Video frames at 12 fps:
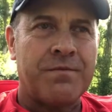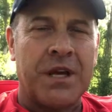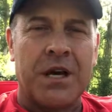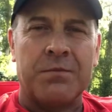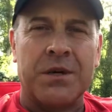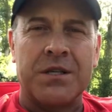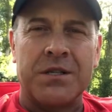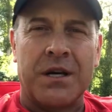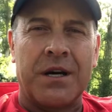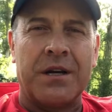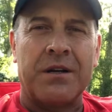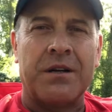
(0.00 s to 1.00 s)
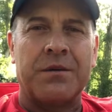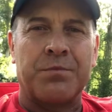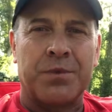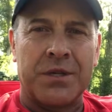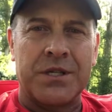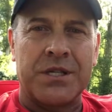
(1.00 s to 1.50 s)
how much I
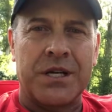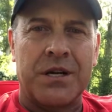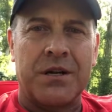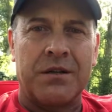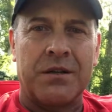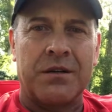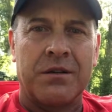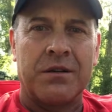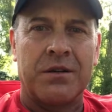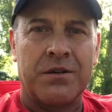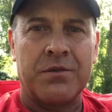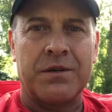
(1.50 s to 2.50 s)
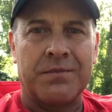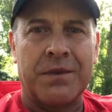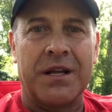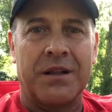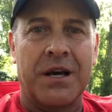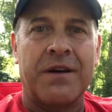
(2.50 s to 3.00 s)
appreciate you in
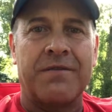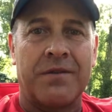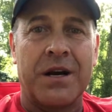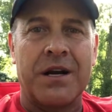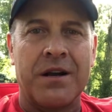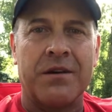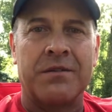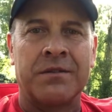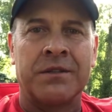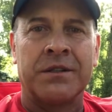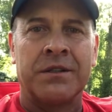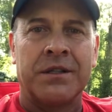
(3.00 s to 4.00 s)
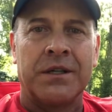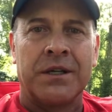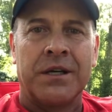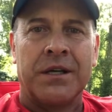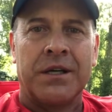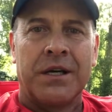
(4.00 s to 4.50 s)
my life right now.
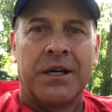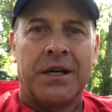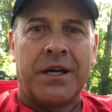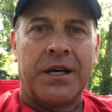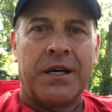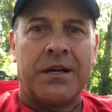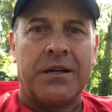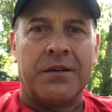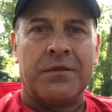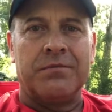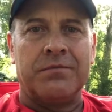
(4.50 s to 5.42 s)
And